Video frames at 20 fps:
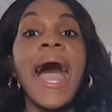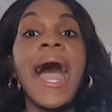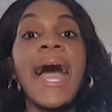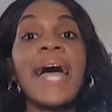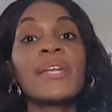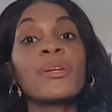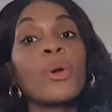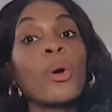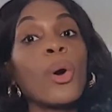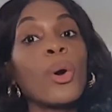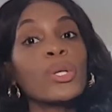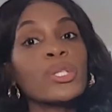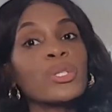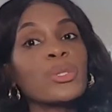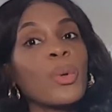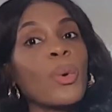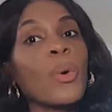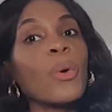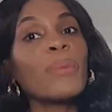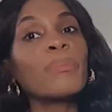And
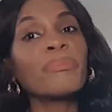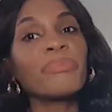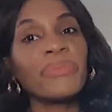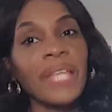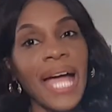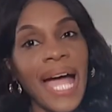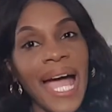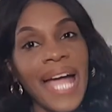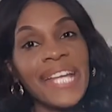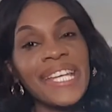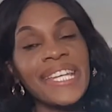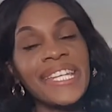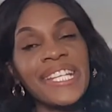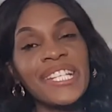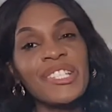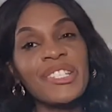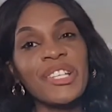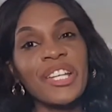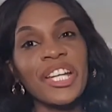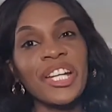also, I
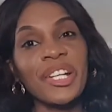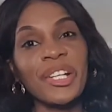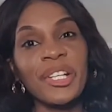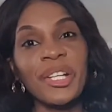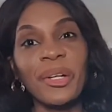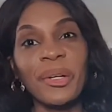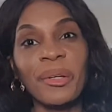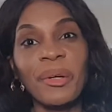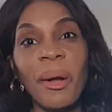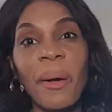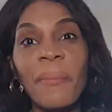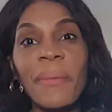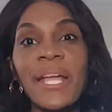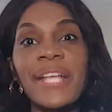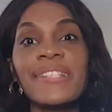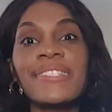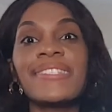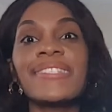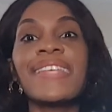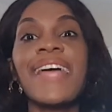need to hear your
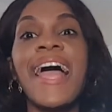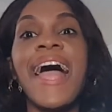comments.